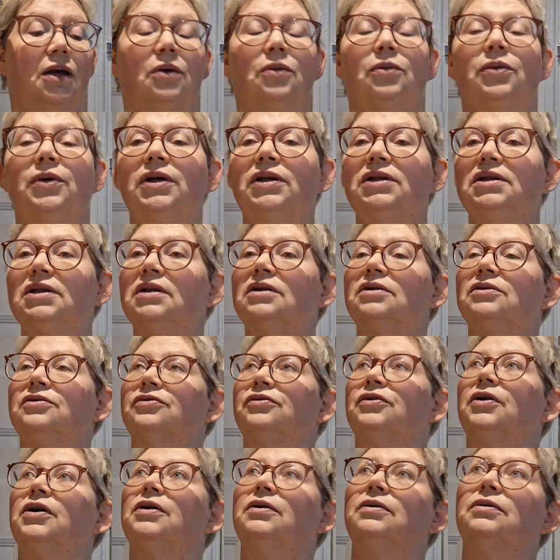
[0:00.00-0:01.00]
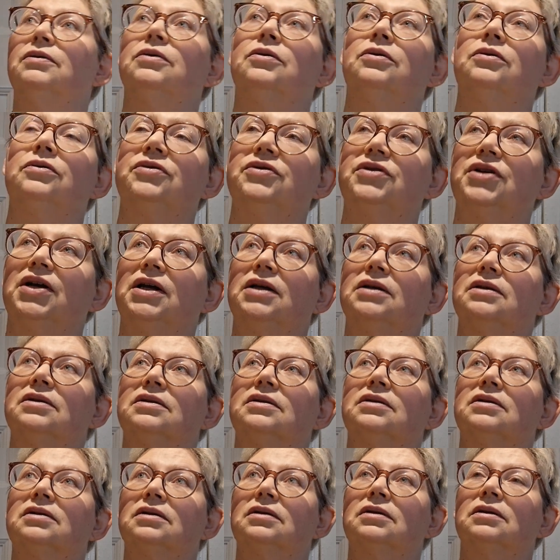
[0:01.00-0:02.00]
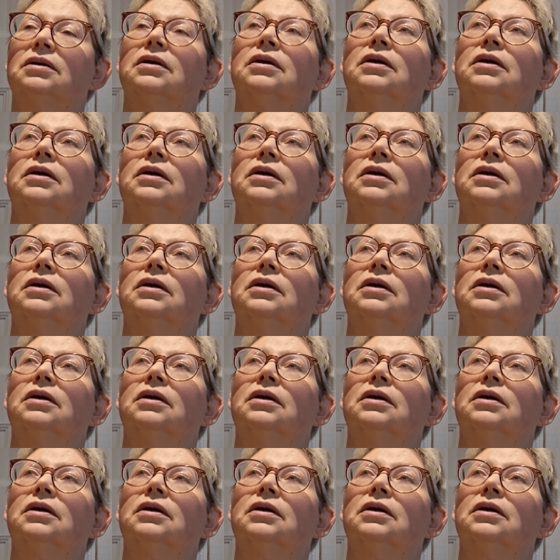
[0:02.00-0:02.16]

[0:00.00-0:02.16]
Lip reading: We did grow courgettes